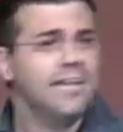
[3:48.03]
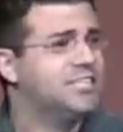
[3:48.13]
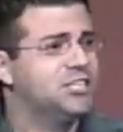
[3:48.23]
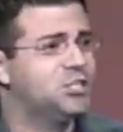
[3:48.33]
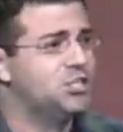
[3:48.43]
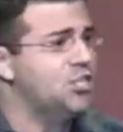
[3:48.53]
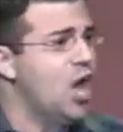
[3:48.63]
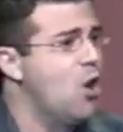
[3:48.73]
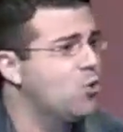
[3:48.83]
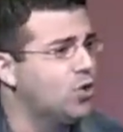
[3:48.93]
It's a
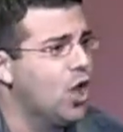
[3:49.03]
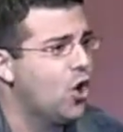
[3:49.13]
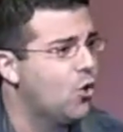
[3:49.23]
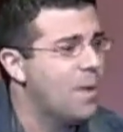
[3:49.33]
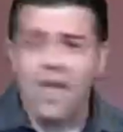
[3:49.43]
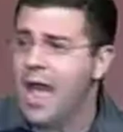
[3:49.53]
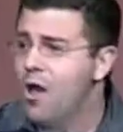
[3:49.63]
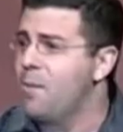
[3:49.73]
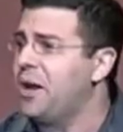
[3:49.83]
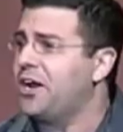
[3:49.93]
snow globe.
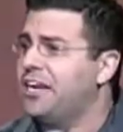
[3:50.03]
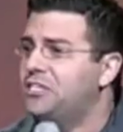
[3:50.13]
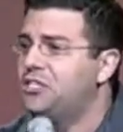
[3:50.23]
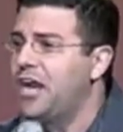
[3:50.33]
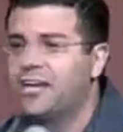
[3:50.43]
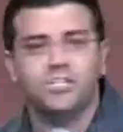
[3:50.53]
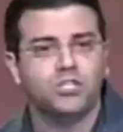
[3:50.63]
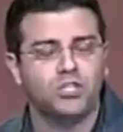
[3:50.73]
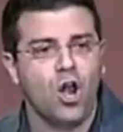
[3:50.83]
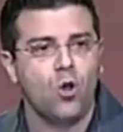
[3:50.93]
How am I going to check a
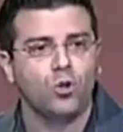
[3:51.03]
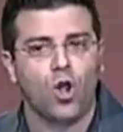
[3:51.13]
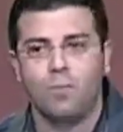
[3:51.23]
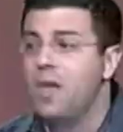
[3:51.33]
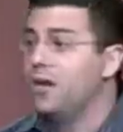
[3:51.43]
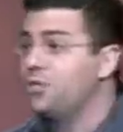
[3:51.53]
snow globe?